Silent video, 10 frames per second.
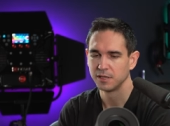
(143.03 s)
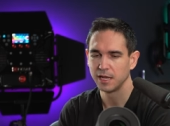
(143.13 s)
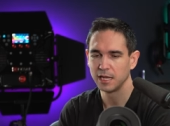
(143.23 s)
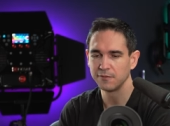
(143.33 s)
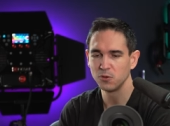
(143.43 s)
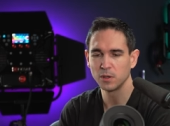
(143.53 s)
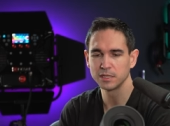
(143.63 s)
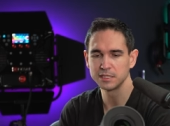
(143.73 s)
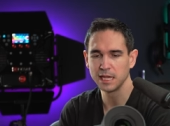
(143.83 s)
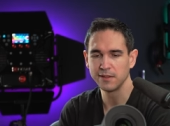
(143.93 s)
And if you
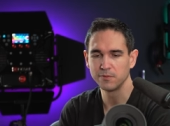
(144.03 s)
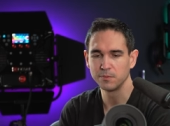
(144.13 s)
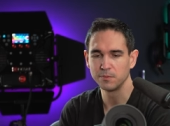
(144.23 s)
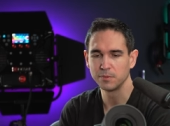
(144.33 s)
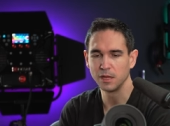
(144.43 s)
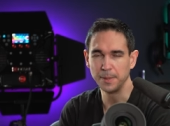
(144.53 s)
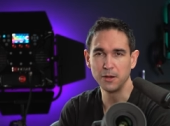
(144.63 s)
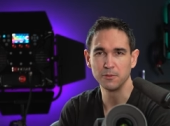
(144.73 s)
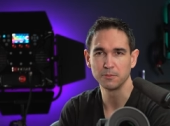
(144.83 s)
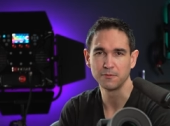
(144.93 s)
want to save
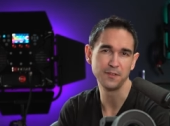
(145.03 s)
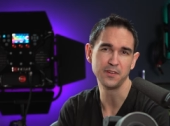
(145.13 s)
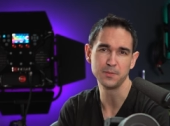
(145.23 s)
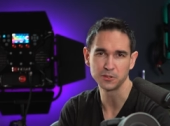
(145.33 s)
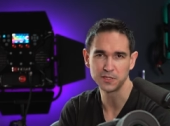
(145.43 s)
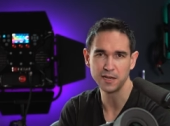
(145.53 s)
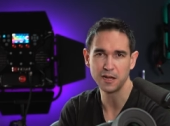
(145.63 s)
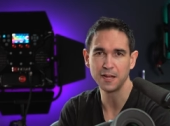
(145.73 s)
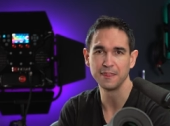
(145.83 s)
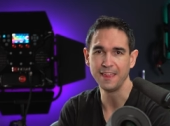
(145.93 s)
about 50%
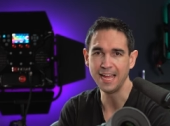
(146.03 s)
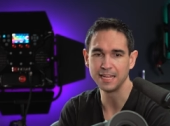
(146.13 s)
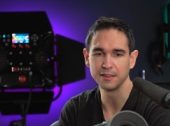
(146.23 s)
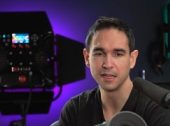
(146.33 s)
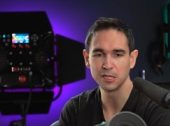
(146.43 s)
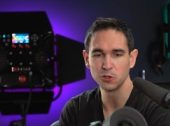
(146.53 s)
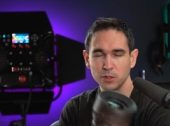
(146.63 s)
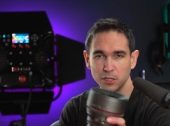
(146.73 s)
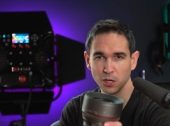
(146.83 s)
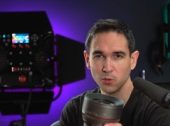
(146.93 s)
on that, then you
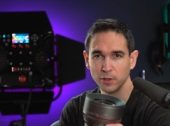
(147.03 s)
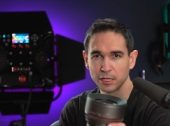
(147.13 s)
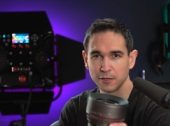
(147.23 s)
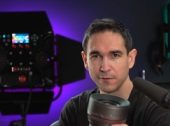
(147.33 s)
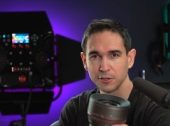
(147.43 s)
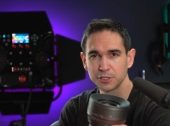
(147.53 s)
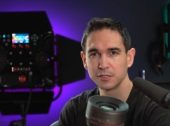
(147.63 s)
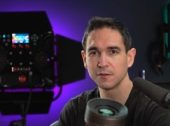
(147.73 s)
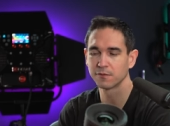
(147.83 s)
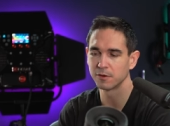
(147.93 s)
would go with a
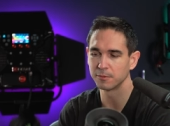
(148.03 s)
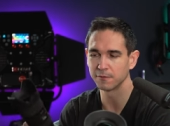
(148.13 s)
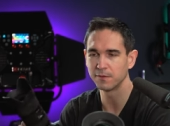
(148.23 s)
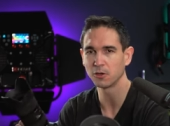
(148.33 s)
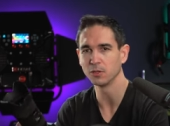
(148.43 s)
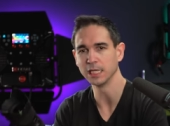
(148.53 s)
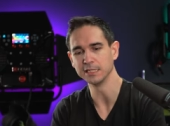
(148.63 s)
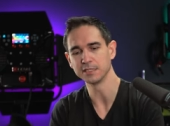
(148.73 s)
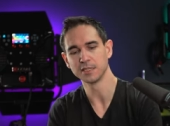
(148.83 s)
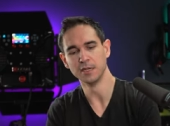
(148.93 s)
conversion from their photo
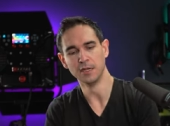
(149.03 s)
lens.